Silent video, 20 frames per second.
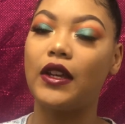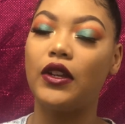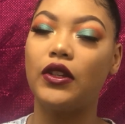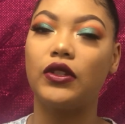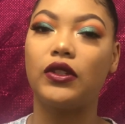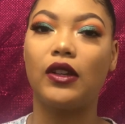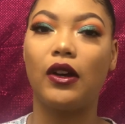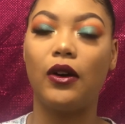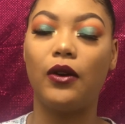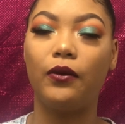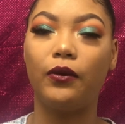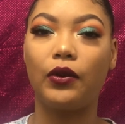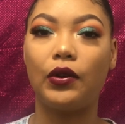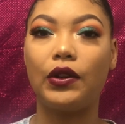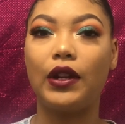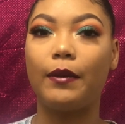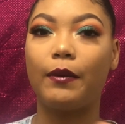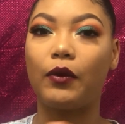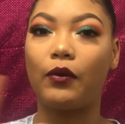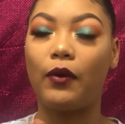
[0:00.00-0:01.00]
So rule
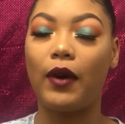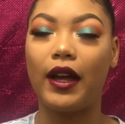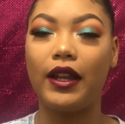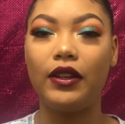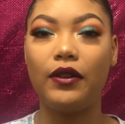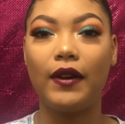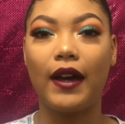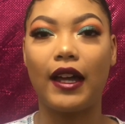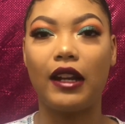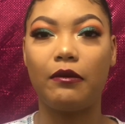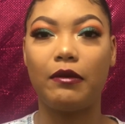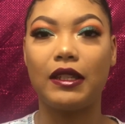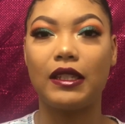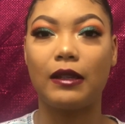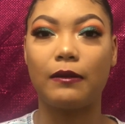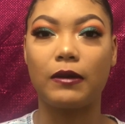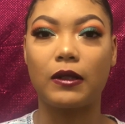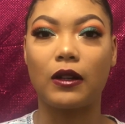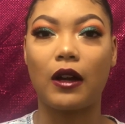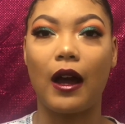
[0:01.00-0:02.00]
number 1, you got to be
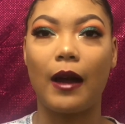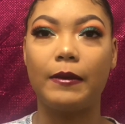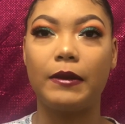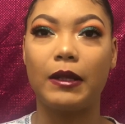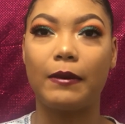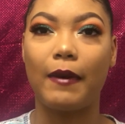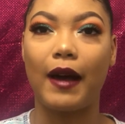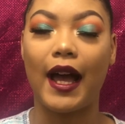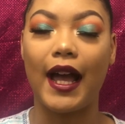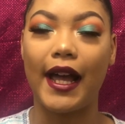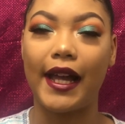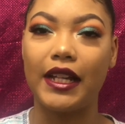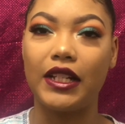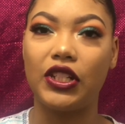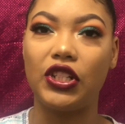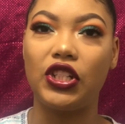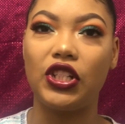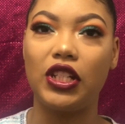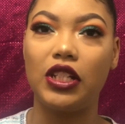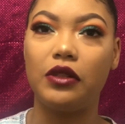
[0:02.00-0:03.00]
subscribed to my
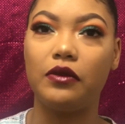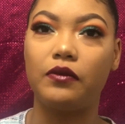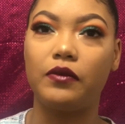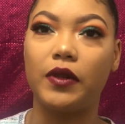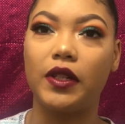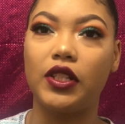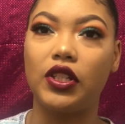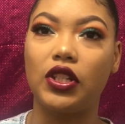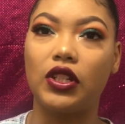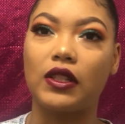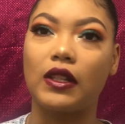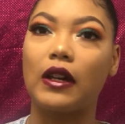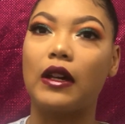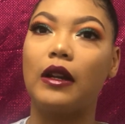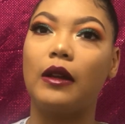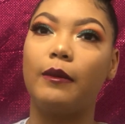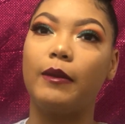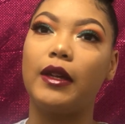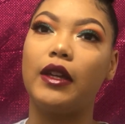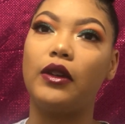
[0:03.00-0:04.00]
IG, which is going
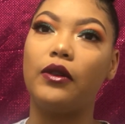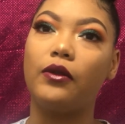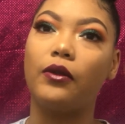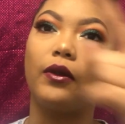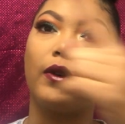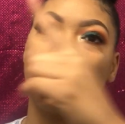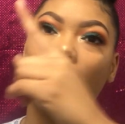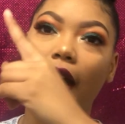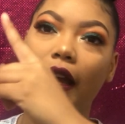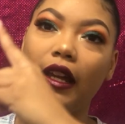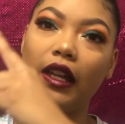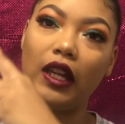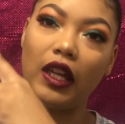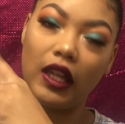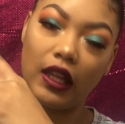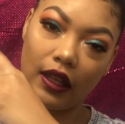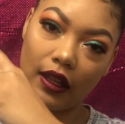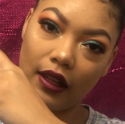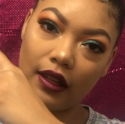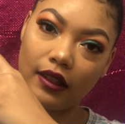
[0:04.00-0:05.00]
to be right
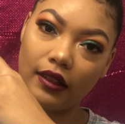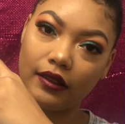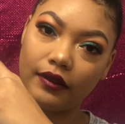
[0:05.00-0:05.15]
here.